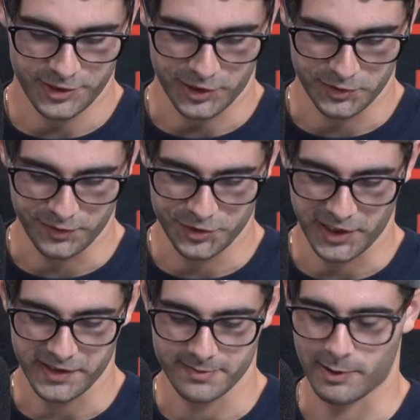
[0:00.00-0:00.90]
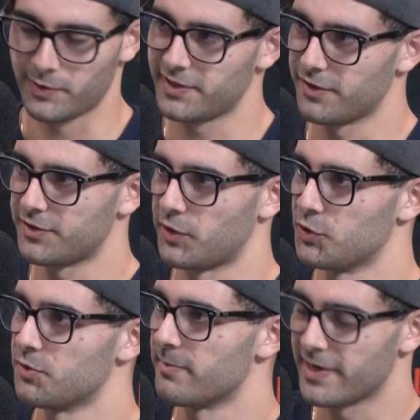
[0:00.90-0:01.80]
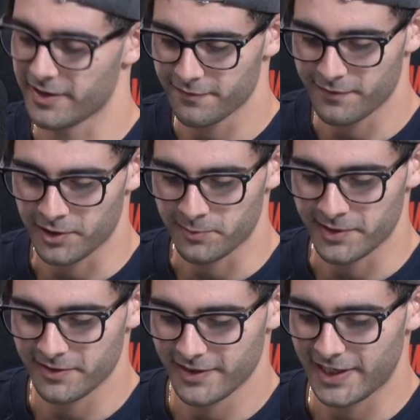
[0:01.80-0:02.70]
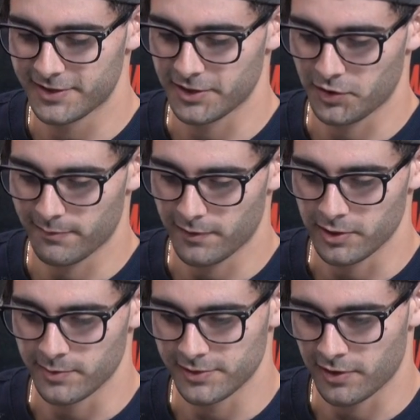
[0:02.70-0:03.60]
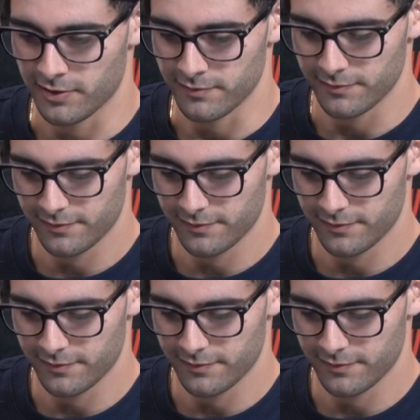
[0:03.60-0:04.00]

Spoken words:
I should have checked this, but I want to see the social media following, Instagram followers of.